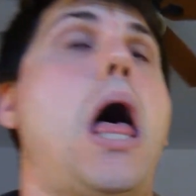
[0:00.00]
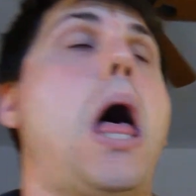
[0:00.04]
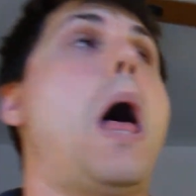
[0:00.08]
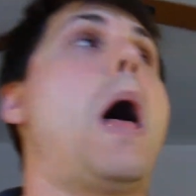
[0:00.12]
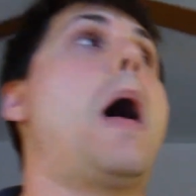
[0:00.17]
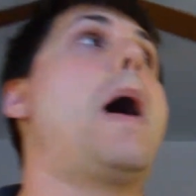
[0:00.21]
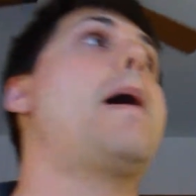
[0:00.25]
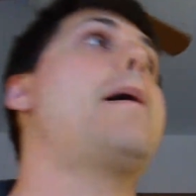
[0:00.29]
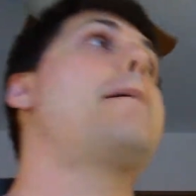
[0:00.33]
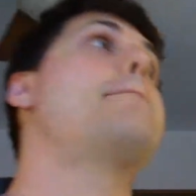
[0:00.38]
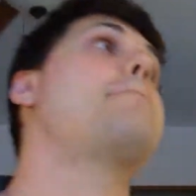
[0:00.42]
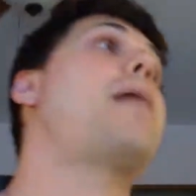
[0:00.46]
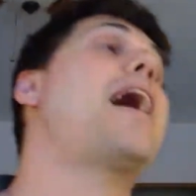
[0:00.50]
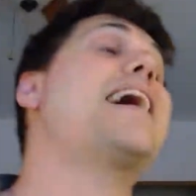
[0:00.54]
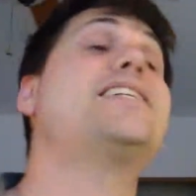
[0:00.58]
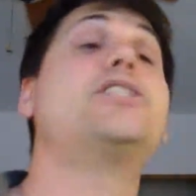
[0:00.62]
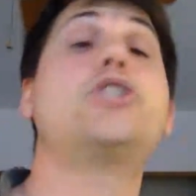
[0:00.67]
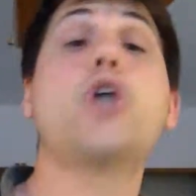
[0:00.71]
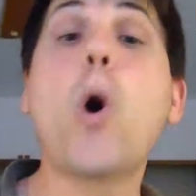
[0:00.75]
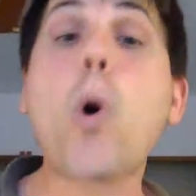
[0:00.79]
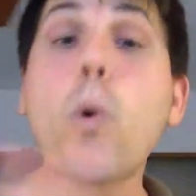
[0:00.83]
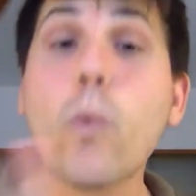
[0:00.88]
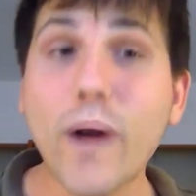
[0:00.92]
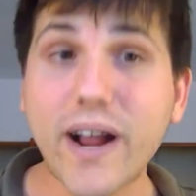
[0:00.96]
I
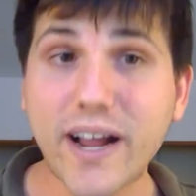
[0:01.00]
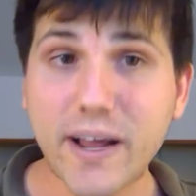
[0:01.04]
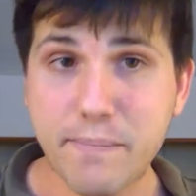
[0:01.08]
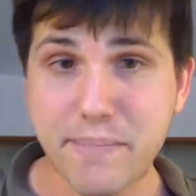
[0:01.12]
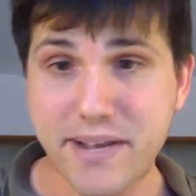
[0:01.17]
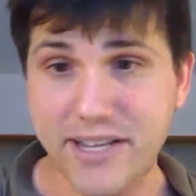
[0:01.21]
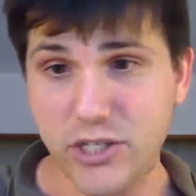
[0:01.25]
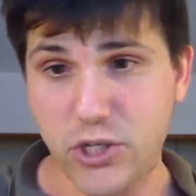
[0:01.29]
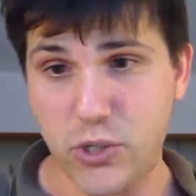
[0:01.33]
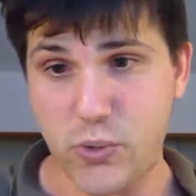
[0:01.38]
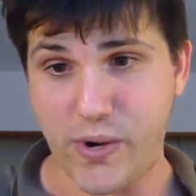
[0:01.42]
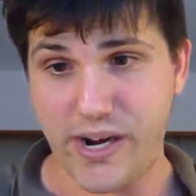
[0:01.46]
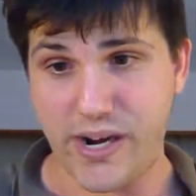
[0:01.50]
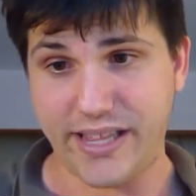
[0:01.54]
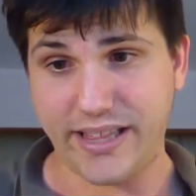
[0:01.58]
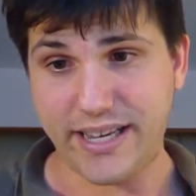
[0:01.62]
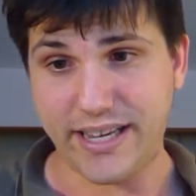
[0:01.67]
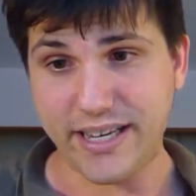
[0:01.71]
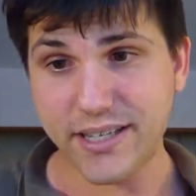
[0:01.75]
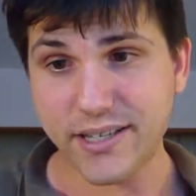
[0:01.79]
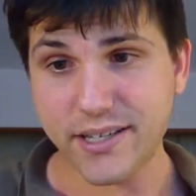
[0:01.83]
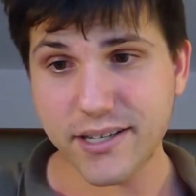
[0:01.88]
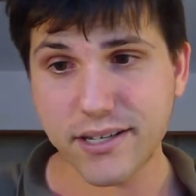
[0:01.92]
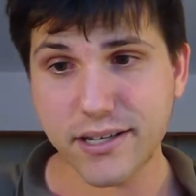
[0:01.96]
don't recommend doing
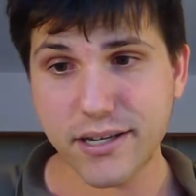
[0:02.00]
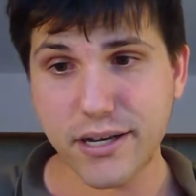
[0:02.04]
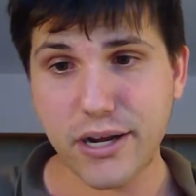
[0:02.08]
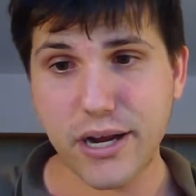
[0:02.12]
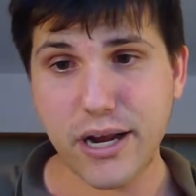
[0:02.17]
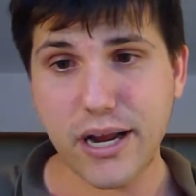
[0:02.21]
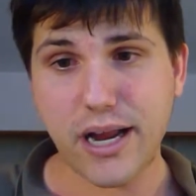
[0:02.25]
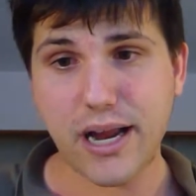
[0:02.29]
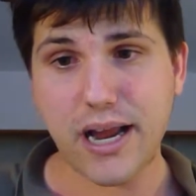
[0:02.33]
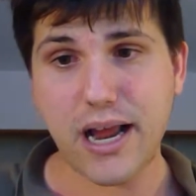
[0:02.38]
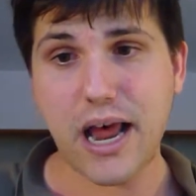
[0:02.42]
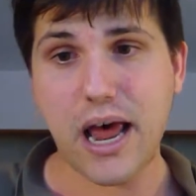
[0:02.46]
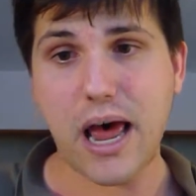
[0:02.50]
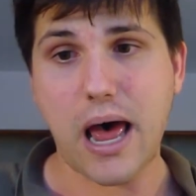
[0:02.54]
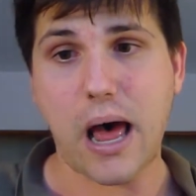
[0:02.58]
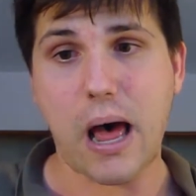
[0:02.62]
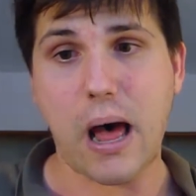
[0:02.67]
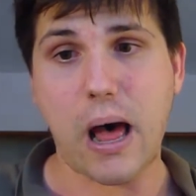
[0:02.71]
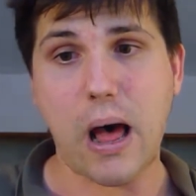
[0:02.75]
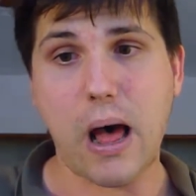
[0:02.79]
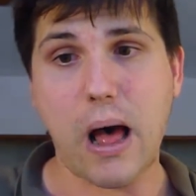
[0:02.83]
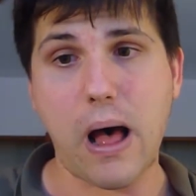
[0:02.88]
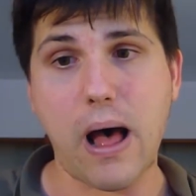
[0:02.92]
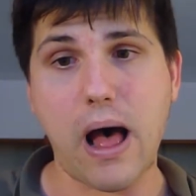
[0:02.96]
this.
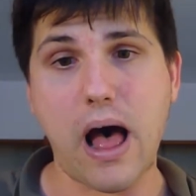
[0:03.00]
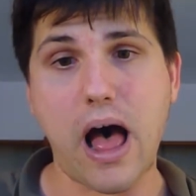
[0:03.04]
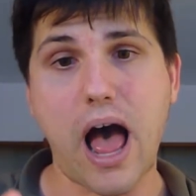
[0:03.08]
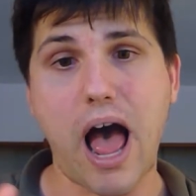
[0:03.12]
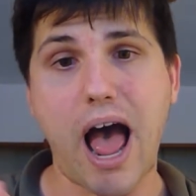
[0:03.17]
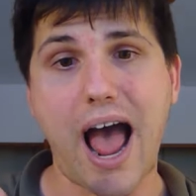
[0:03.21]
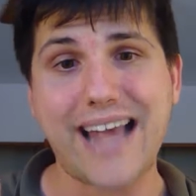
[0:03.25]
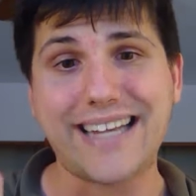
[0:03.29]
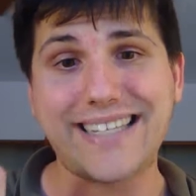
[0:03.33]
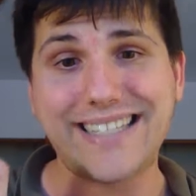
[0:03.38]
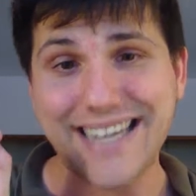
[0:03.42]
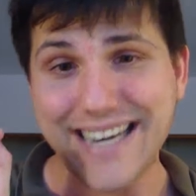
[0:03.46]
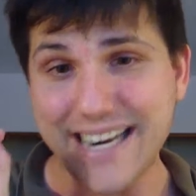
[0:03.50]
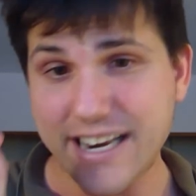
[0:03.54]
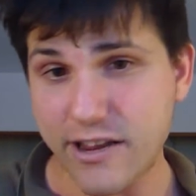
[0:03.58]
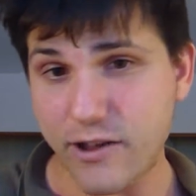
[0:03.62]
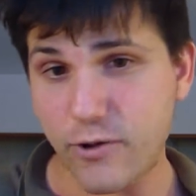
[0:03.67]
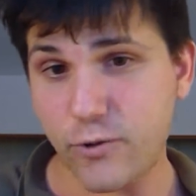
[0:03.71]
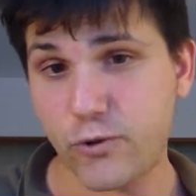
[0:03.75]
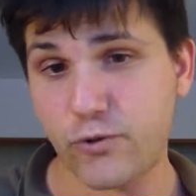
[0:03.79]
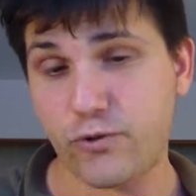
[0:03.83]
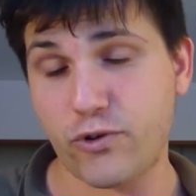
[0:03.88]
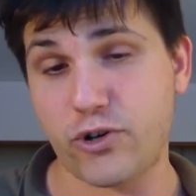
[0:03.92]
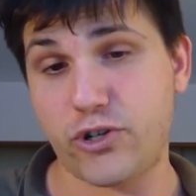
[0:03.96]
I didn't
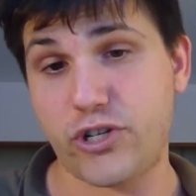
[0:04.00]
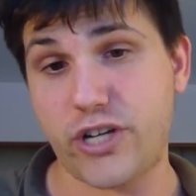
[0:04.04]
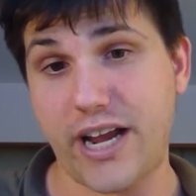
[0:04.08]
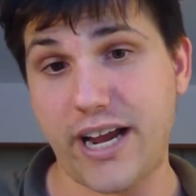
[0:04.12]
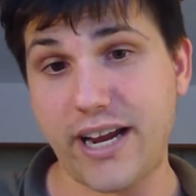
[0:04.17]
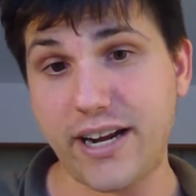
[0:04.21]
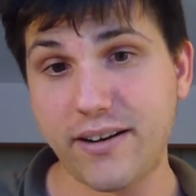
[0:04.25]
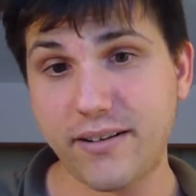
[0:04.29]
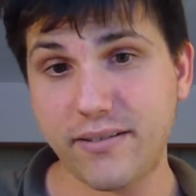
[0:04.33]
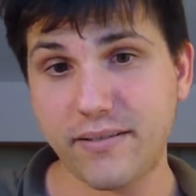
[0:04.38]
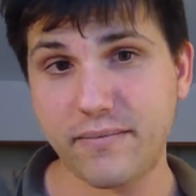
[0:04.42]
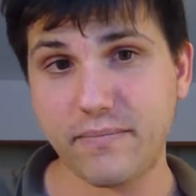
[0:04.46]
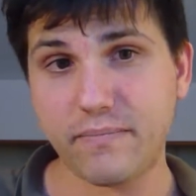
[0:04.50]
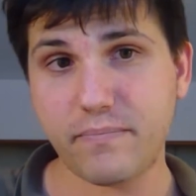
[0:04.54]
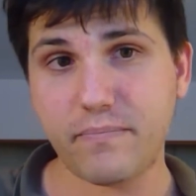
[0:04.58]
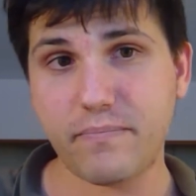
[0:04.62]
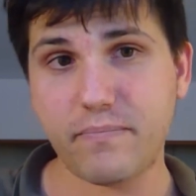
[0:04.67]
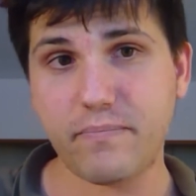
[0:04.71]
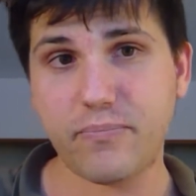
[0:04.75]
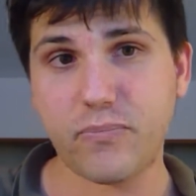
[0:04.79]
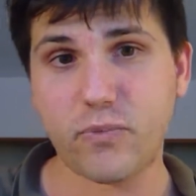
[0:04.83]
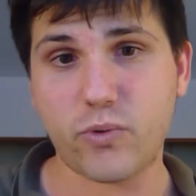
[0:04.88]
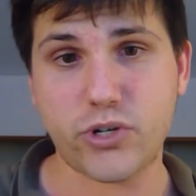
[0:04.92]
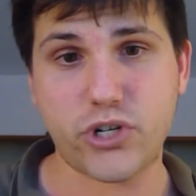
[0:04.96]
use first aid,
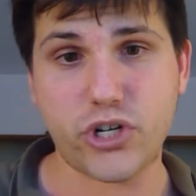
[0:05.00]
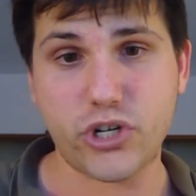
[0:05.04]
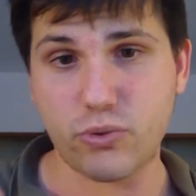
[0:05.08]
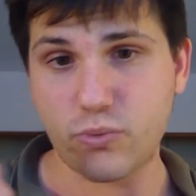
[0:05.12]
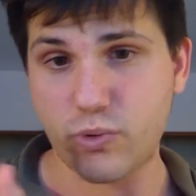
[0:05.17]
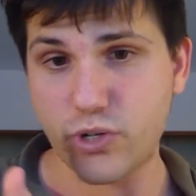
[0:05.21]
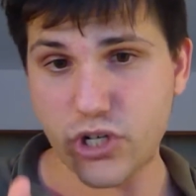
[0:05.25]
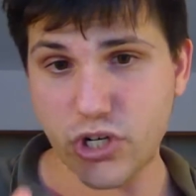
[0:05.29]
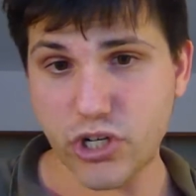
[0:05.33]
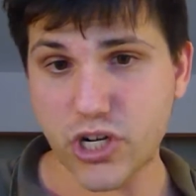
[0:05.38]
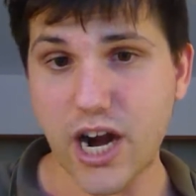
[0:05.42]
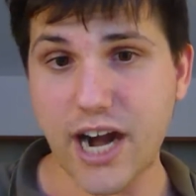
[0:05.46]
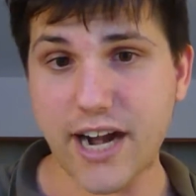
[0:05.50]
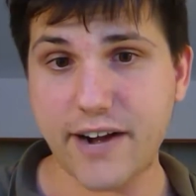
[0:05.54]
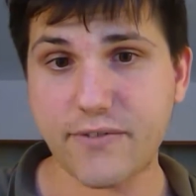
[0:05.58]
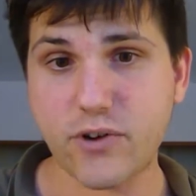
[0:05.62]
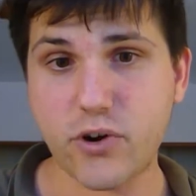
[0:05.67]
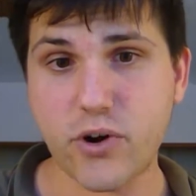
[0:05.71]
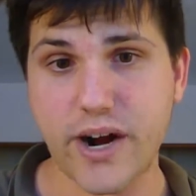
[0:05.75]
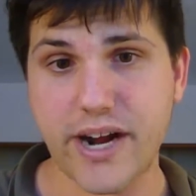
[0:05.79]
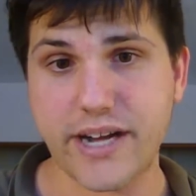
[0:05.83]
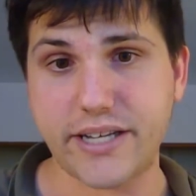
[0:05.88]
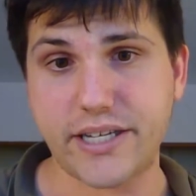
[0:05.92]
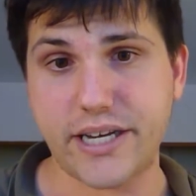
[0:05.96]
which is kind of
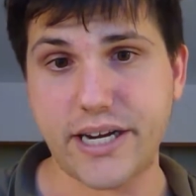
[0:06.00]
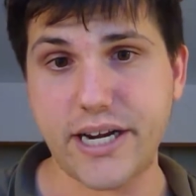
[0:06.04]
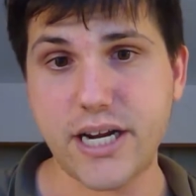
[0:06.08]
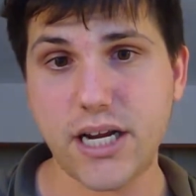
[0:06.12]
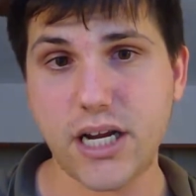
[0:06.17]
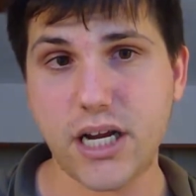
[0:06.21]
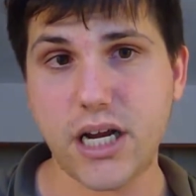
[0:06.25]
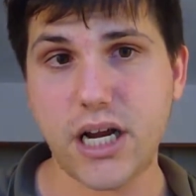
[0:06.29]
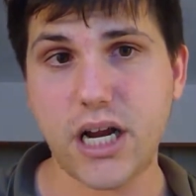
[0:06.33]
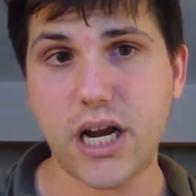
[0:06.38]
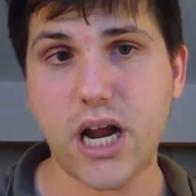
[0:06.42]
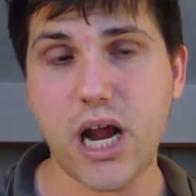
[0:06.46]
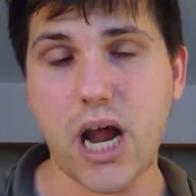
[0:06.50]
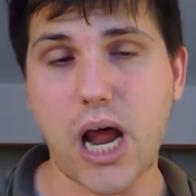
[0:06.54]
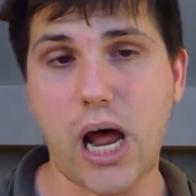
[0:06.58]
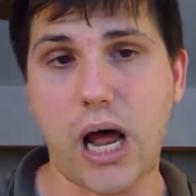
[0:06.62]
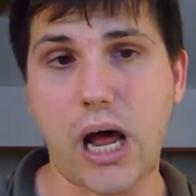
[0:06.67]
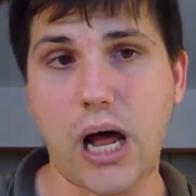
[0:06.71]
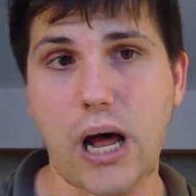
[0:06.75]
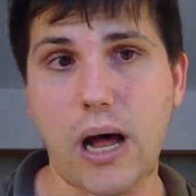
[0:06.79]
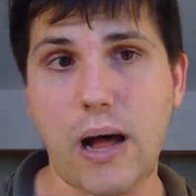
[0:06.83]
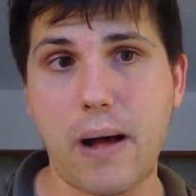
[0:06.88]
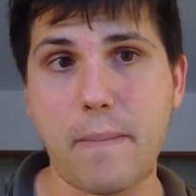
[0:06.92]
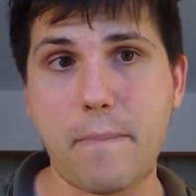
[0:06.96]
crazy.
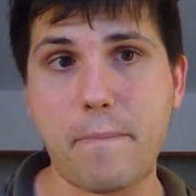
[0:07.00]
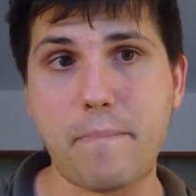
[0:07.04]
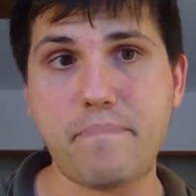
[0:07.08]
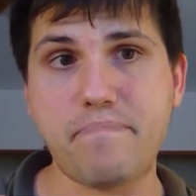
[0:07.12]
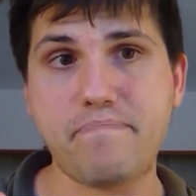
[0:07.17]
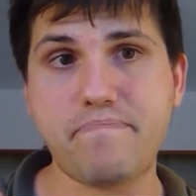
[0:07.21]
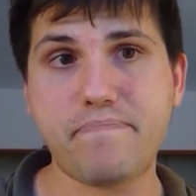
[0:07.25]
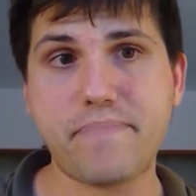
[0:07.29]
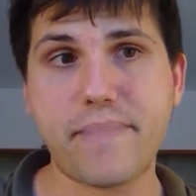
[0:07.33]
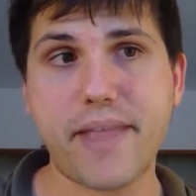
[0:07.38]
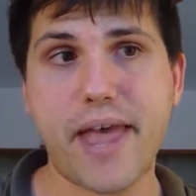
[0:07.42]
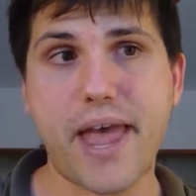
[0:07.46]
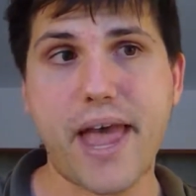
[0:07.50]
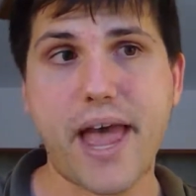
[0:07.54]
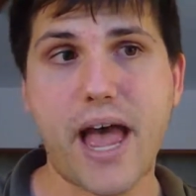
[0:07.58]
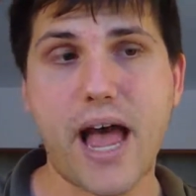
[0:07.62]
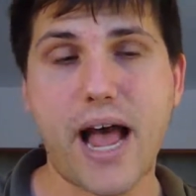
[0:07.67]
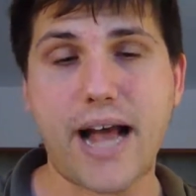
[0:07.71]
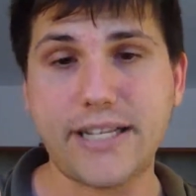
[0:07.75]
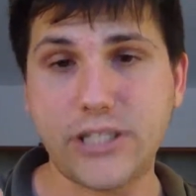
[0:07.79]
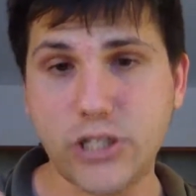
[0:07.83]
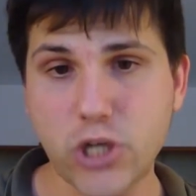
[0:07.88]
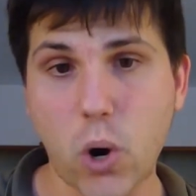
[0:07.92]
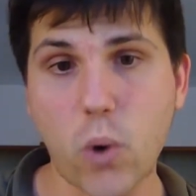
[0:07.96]
I
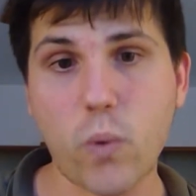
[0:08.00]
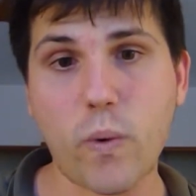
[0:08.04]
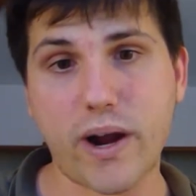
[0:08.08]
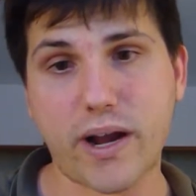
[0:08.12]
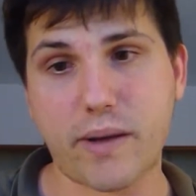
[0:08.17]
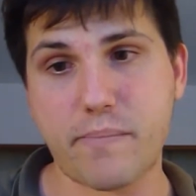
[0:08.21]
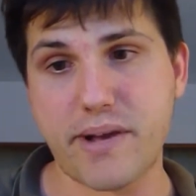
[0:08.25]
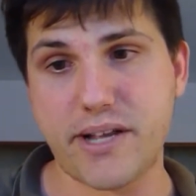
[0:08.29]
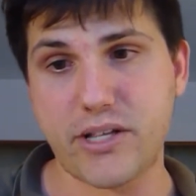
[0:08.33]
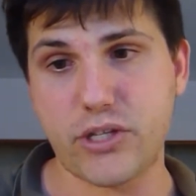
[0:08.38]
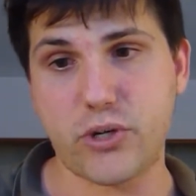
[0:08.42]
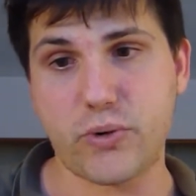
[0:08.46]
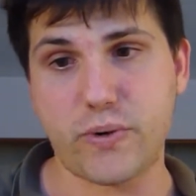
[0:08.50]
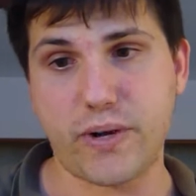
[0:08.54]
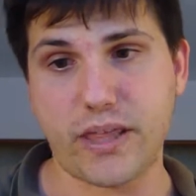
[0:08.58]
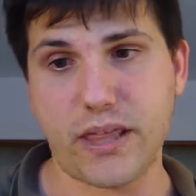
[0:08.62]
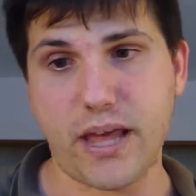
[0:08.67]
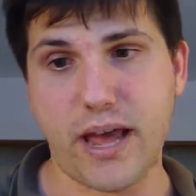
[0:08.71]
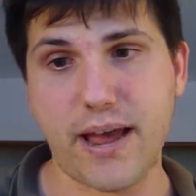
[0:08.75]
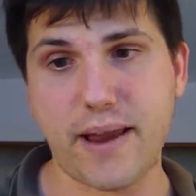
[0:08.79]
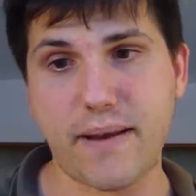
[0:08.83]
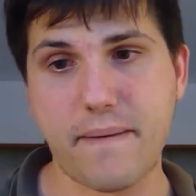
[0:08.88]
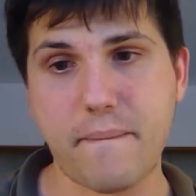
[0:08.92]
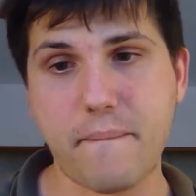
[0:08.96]
don't recommend doing
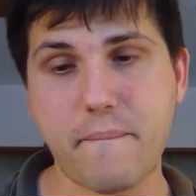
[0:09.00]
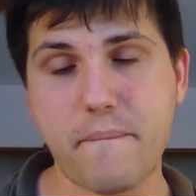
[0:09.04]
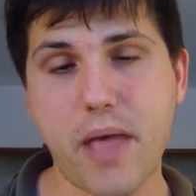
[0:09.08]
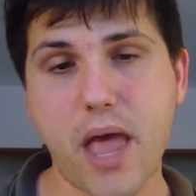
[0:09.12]
that.